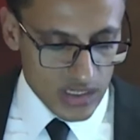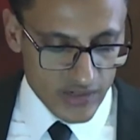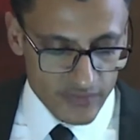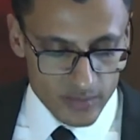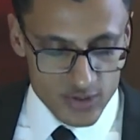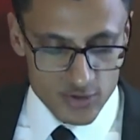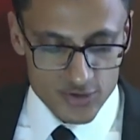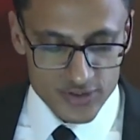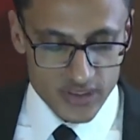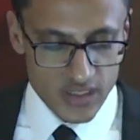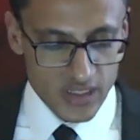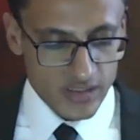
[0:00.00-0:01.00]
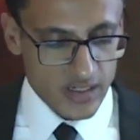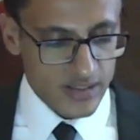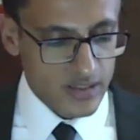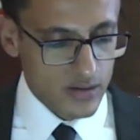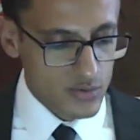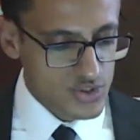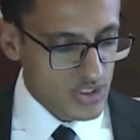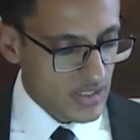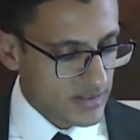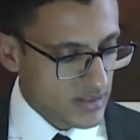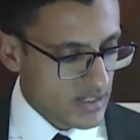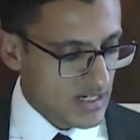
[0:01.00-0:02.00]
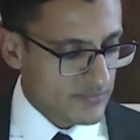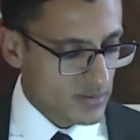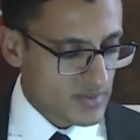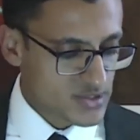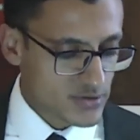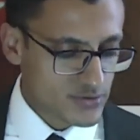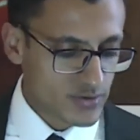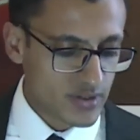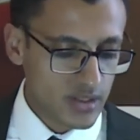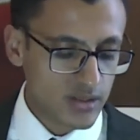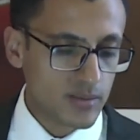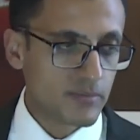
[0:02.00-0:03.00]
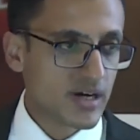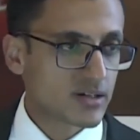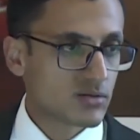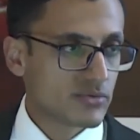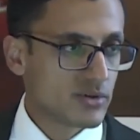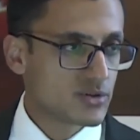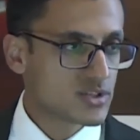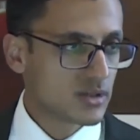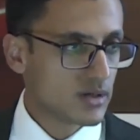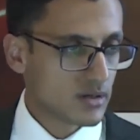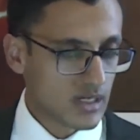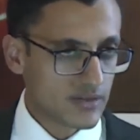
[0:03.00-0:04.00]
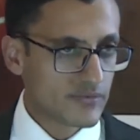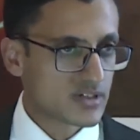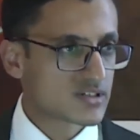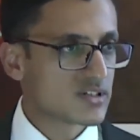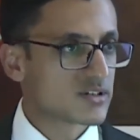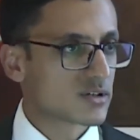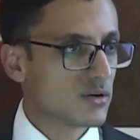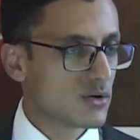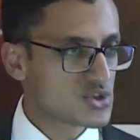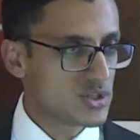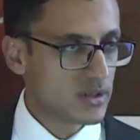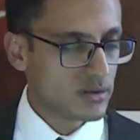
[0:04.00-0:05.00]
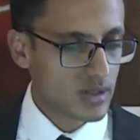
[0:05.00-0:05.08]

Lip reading: I have a bachelor's degree in archaeology, and I have a master's degree in the impact of using advanced technology